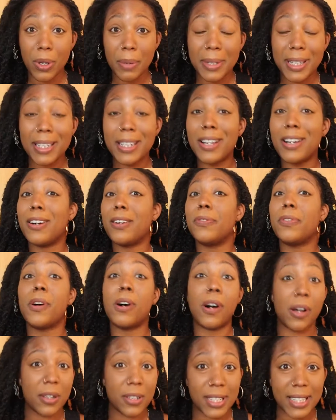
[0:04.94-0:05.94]
women of
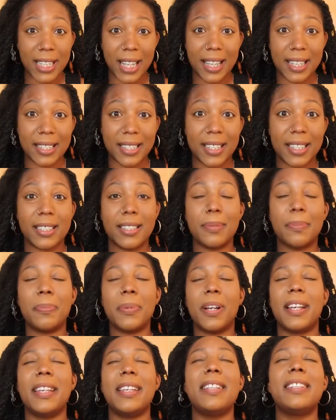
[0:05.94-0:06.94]
all sizes, but